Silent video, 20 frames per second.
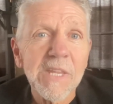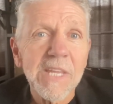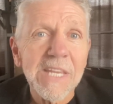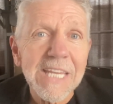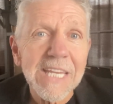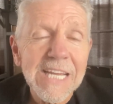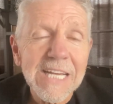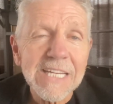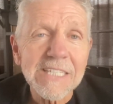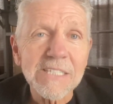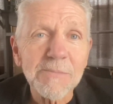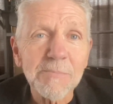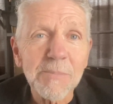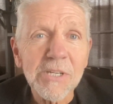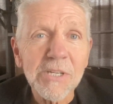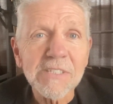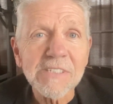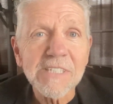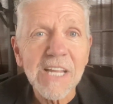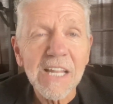Yes,
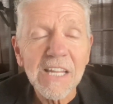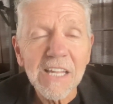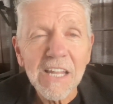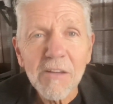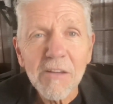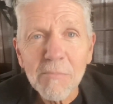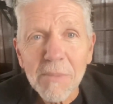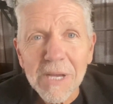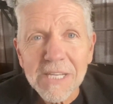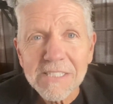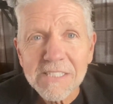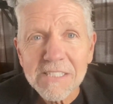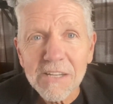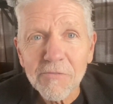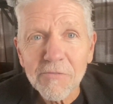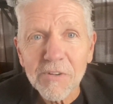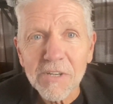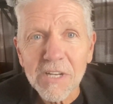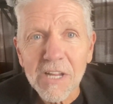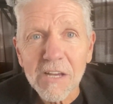because I love
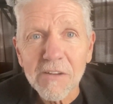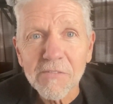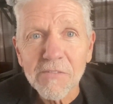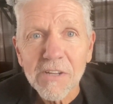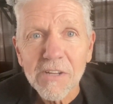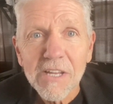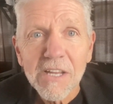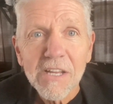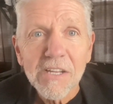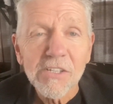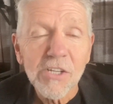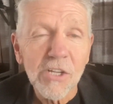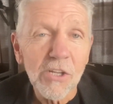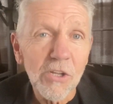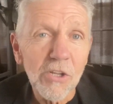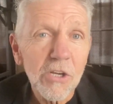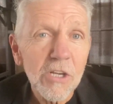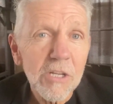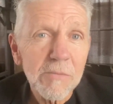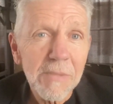myself enough to
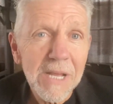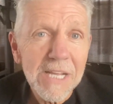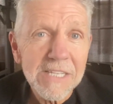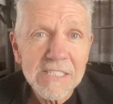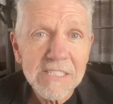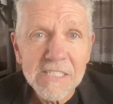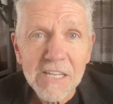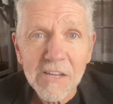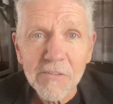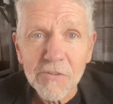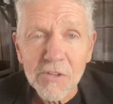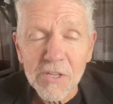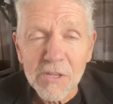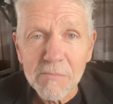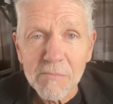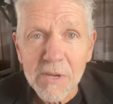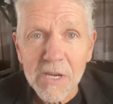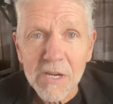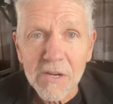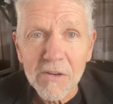look at myself in the
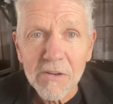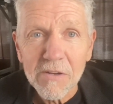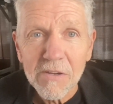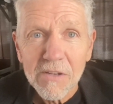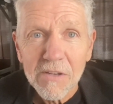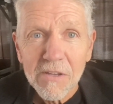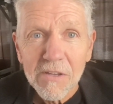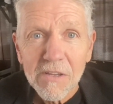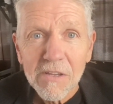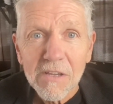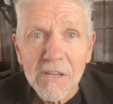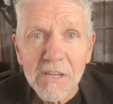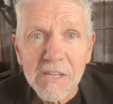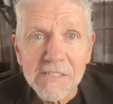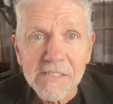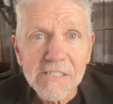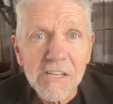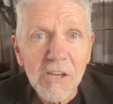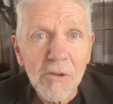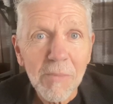mirror
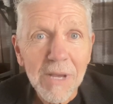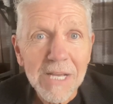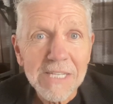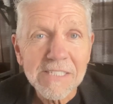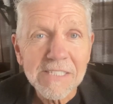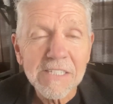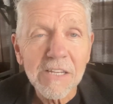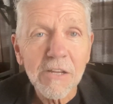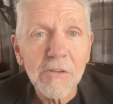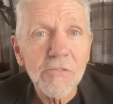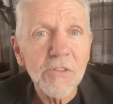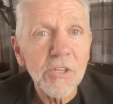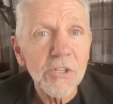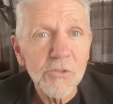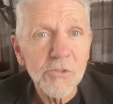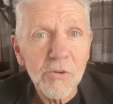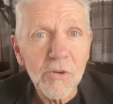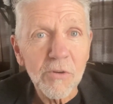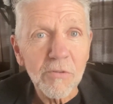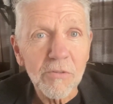and tell myself the
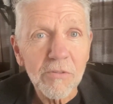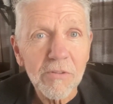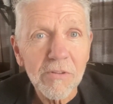truth.